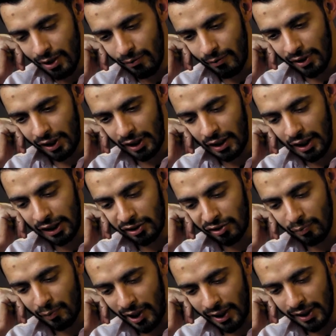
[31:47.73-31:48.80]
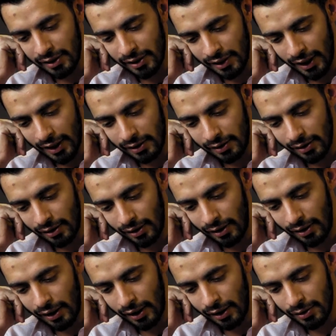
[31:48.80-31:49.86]
with a collective mindset
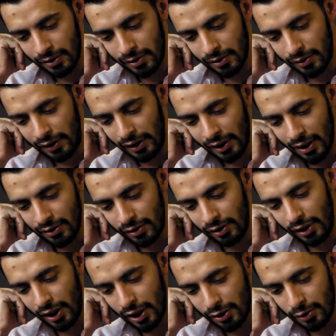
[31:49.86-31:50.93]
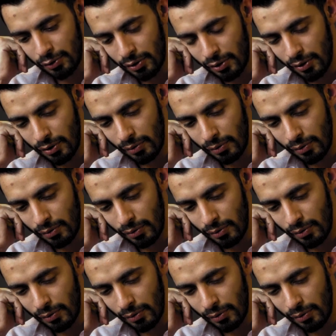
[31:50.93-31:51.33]
that is 3,000 years